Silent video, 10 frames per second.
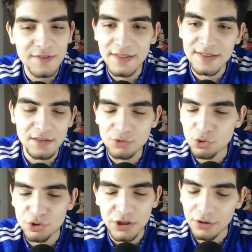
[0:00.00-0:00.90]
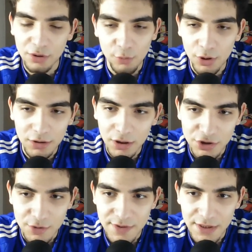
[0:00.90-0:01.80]
system, Jorginho don't work,
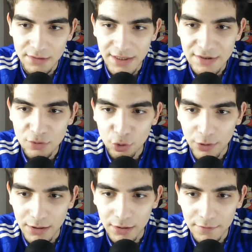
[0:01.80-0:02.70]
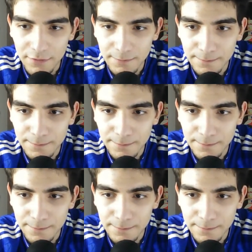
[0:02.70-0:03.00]
100%. He's not quick enough.